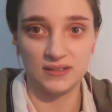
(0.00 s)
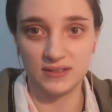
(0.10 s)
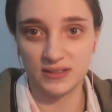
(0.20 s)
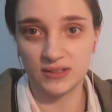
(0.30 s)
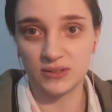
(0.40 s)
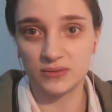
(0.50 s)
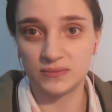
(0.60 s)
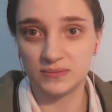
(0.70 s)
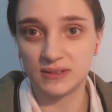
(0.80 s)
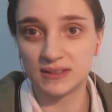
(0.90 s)
so
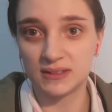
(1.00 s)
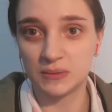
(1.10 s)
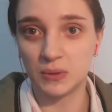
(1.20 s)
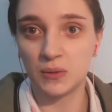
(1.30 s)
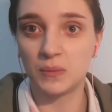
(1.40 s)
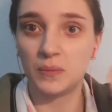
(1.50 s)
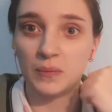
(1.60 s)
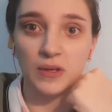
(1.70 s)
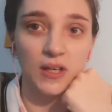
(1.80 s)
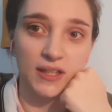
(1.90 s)
this is
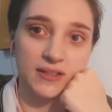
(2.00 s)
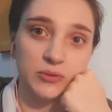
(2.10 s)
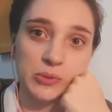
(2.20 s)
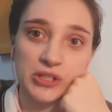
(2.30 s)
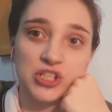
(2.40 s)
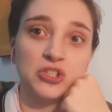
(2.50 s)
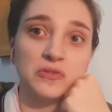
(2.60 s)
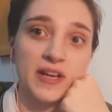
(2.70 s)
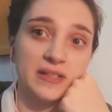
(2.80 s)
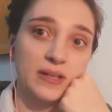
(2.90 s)
what they should
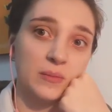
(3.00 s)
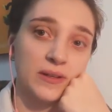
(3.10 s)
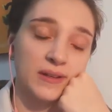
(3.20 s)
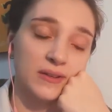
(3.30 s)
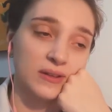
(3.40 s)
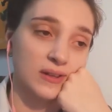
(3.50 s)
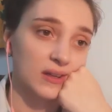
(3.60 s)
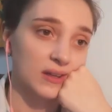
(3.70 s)
have ended up with.